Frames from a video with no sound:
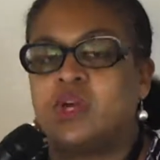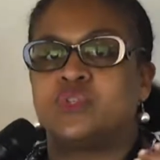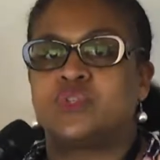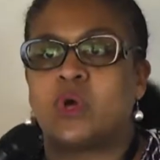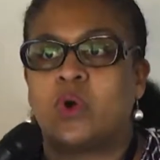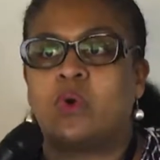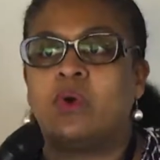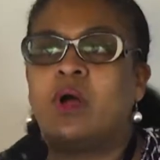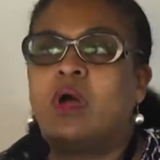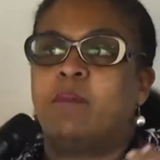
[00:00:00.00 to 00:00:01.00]
So
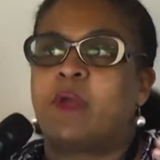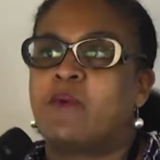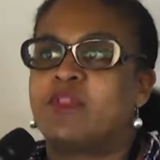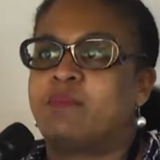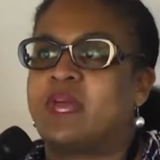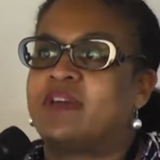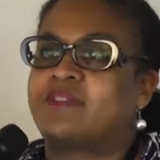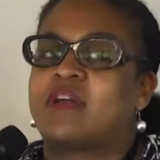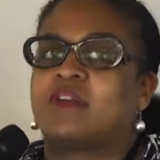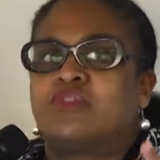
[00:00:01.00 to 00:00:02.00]
bear with me as
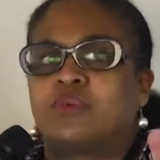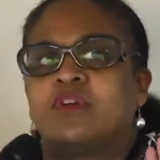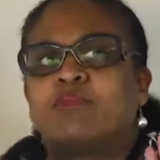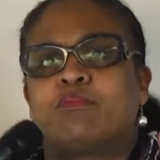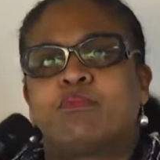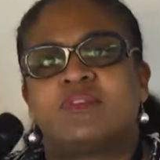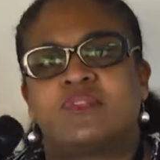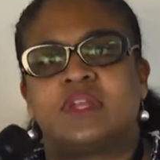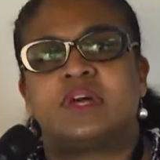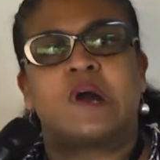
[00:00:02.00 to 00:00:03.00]
I sort of
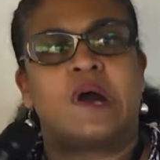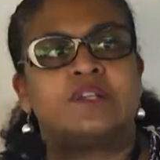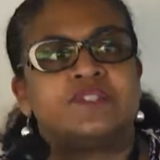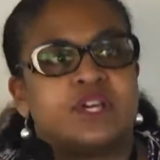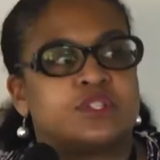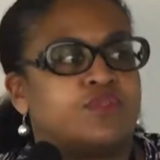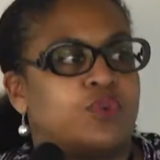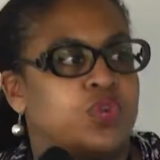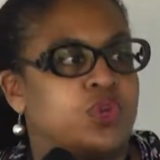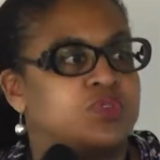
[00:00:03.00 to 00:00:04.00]
present a context
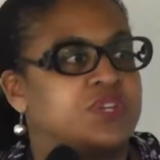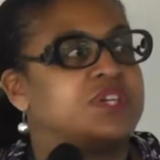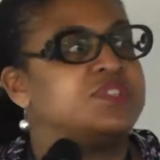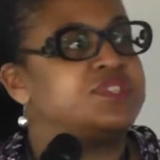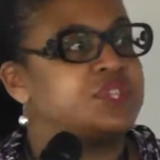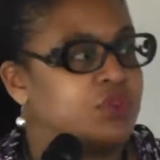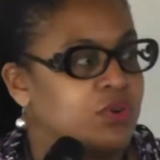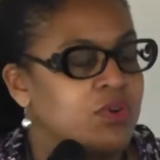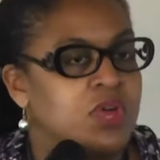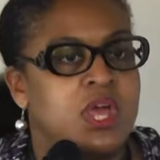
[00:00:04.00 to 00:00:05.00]
for you to
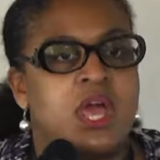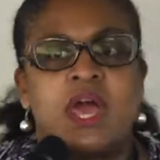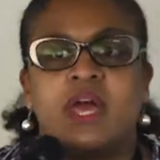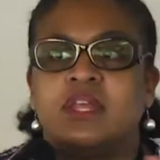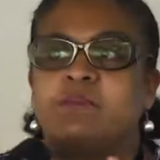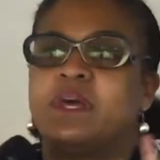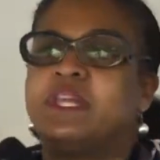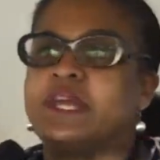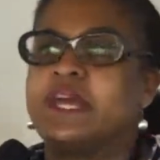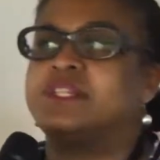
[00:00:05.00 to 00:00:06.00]
consider. And in
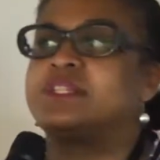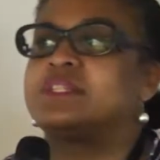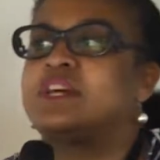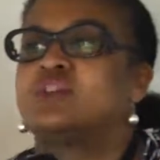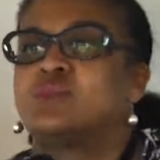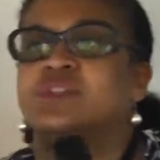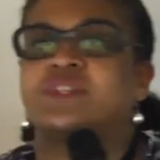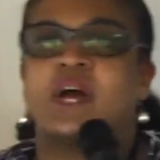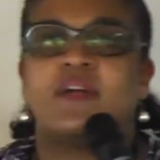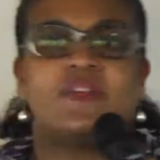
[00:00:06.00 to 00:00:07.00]
many cases, as you're
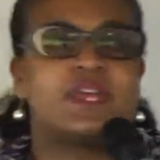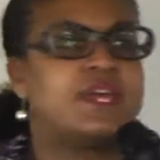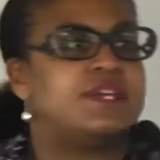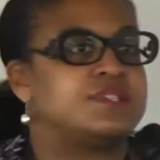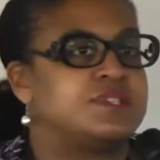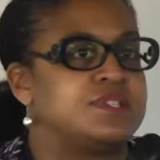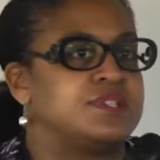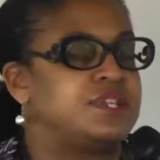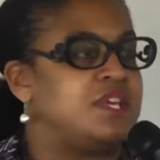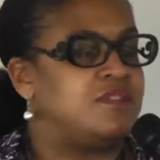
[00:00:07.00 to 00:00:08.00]
assigned the cases
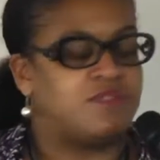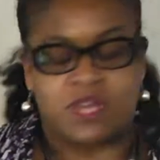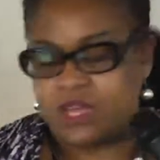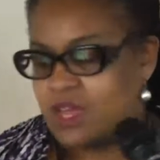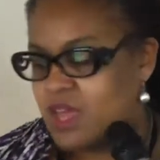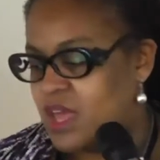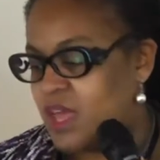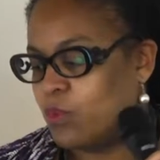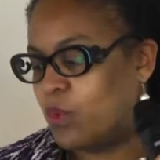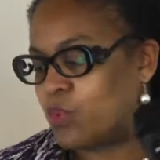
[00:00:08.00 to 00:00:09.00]
this evening,
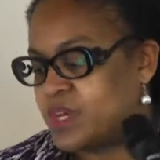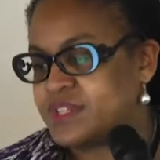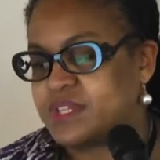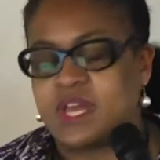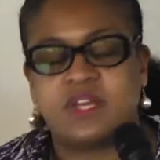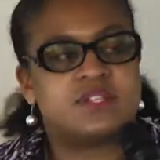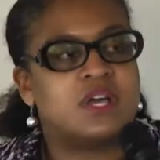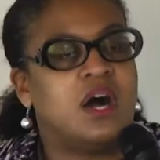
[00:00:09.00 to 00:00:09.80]
it will resonate.